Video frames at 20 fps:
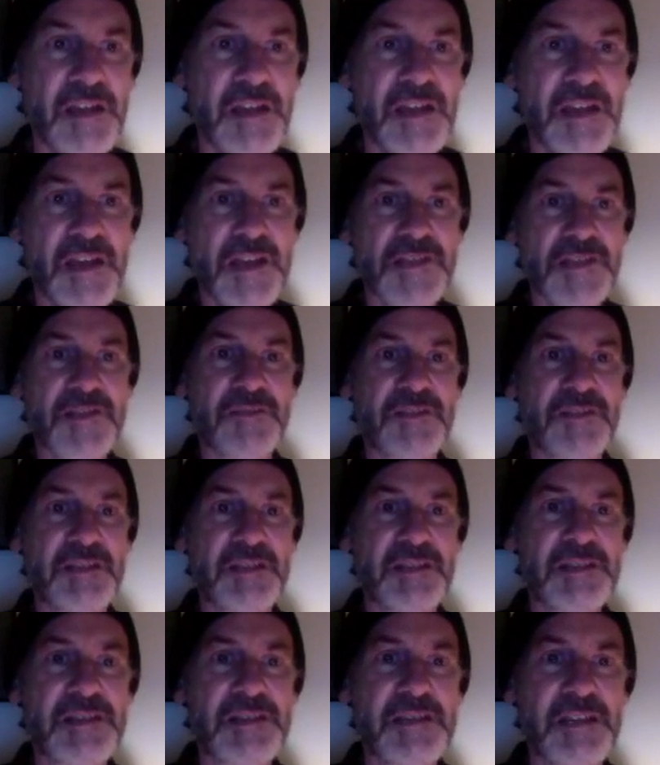so that
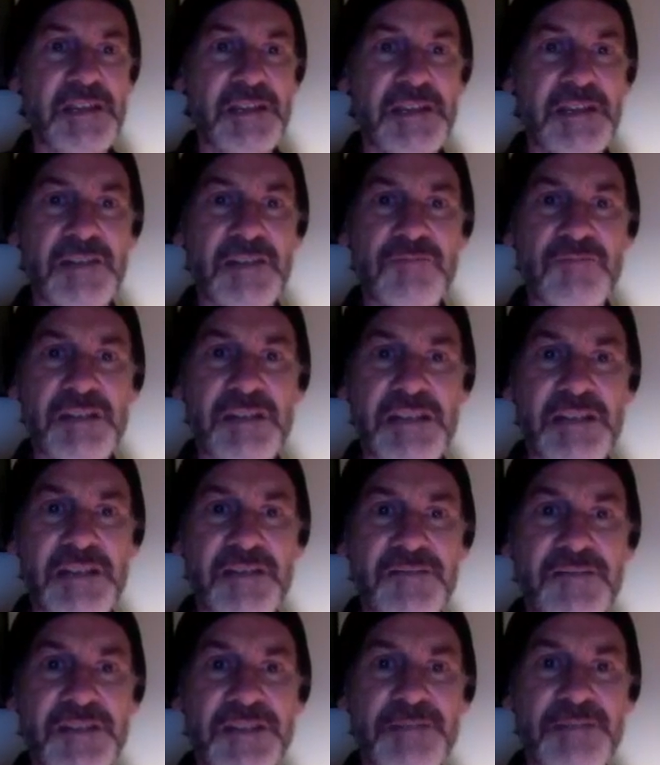the sickening reek
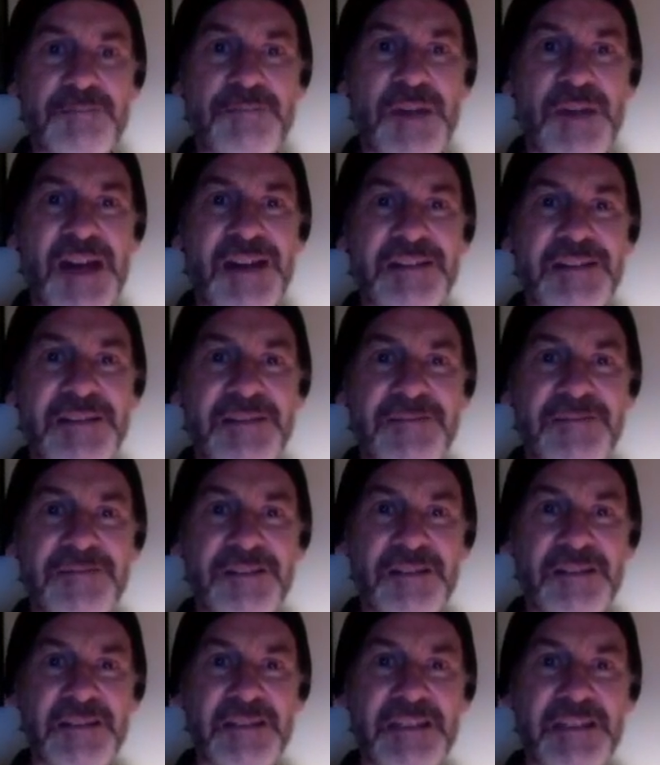of its body
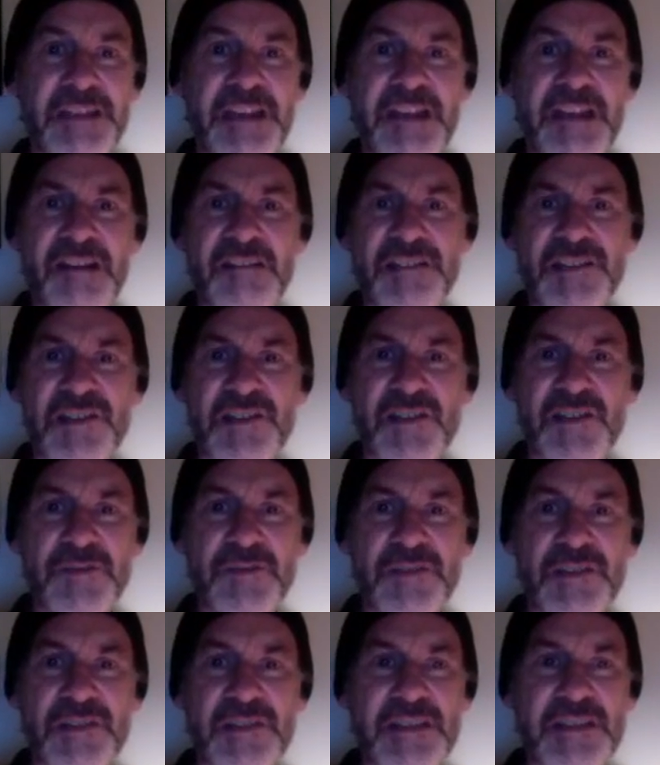filled the air a
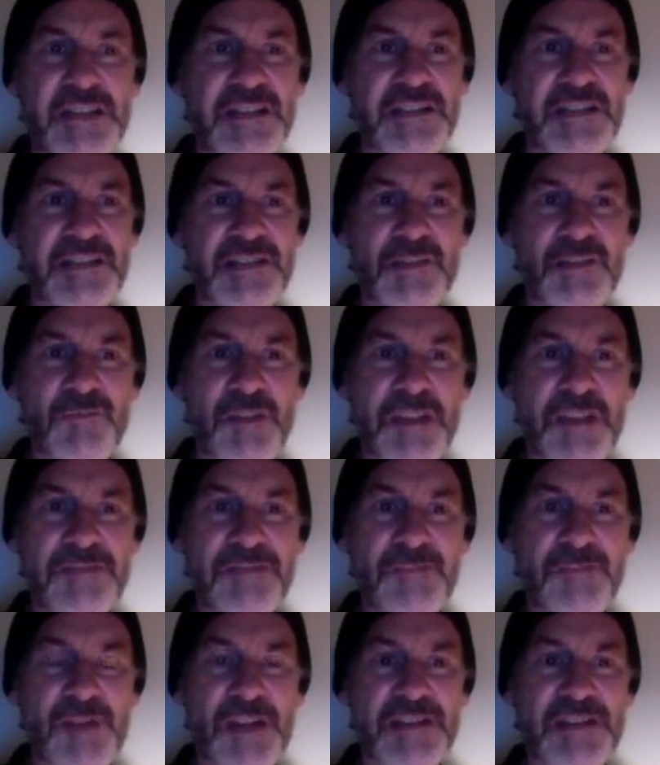stone's thickness away
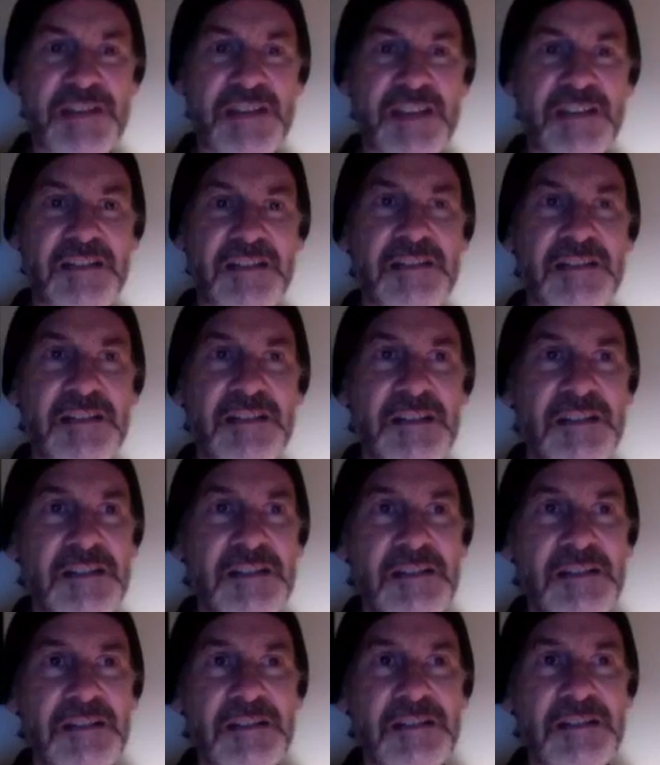from our cellar.
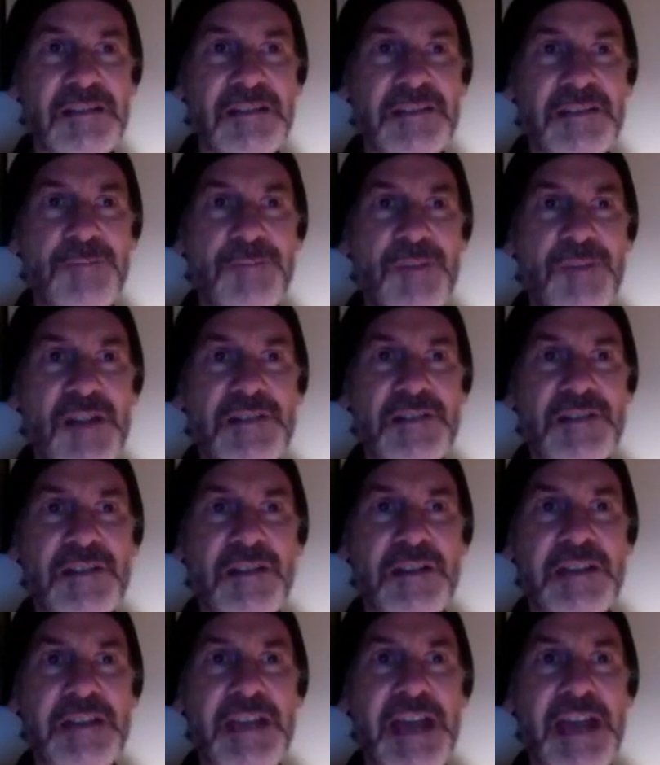The monster
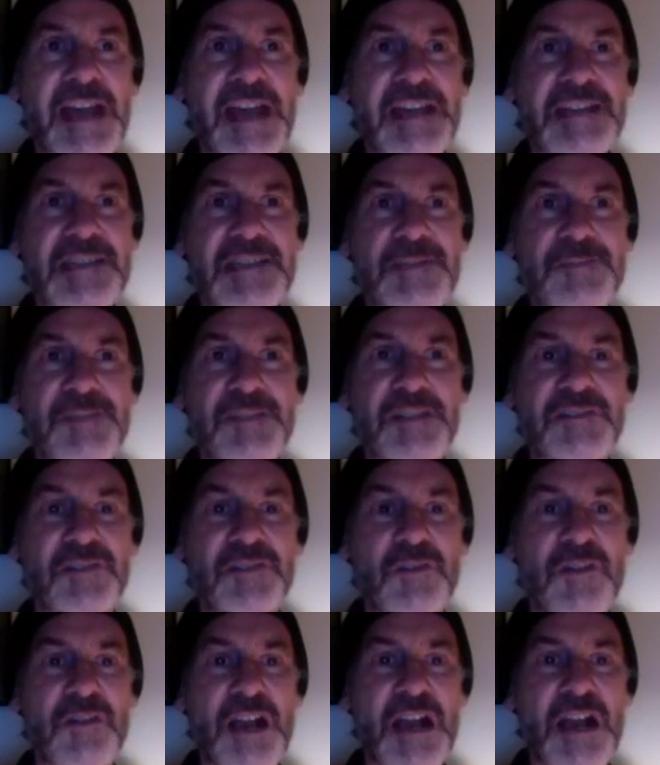gasped and
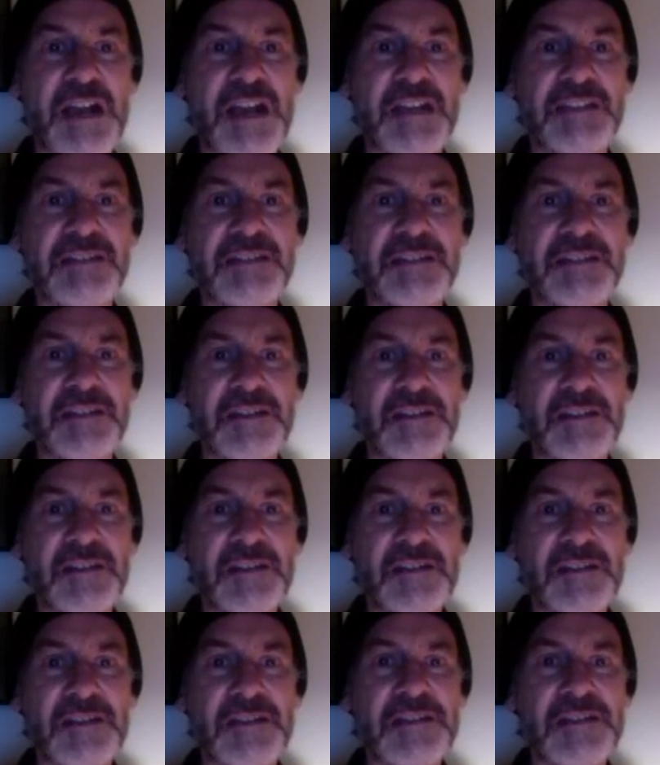cried.
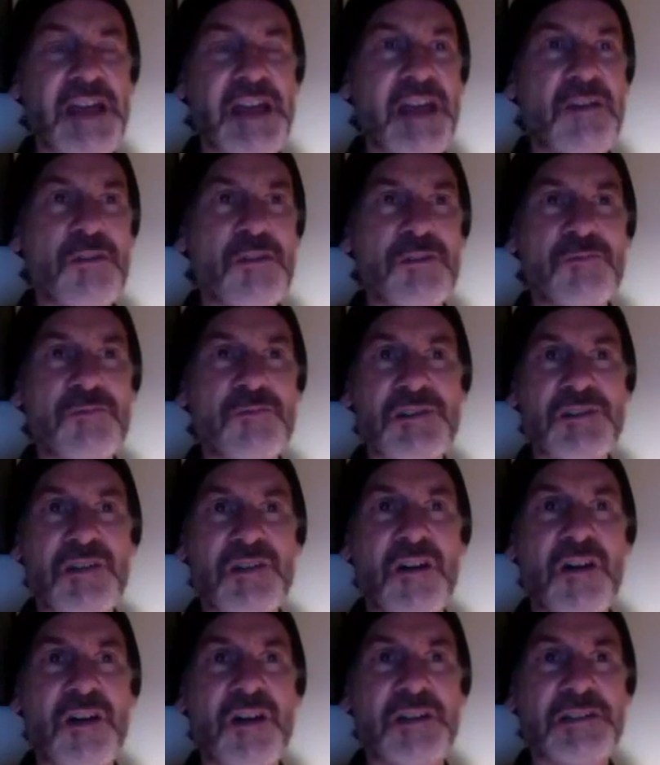The tower was
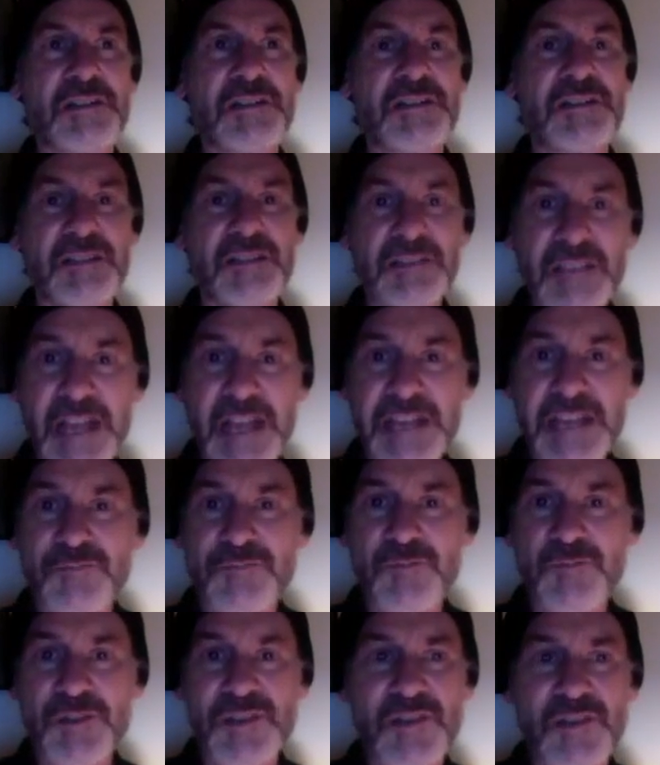gone. The light
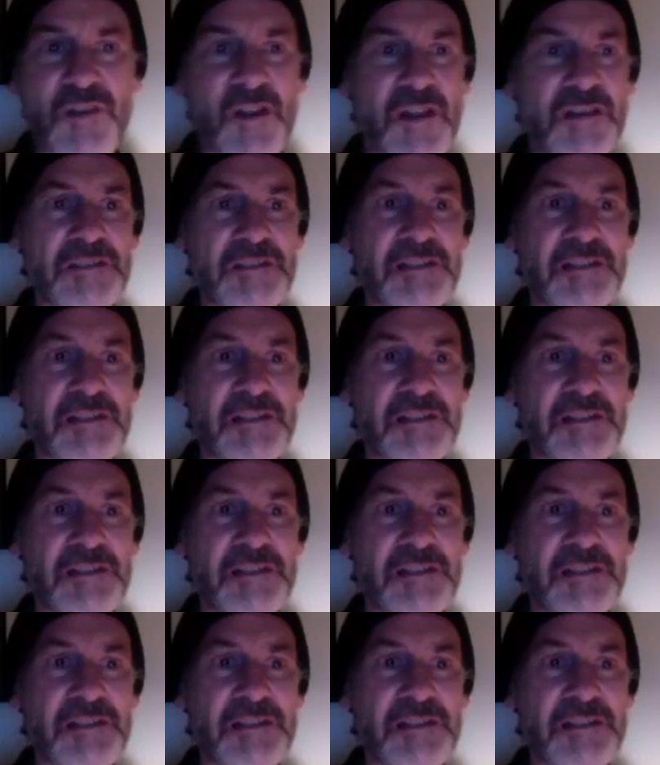was gone.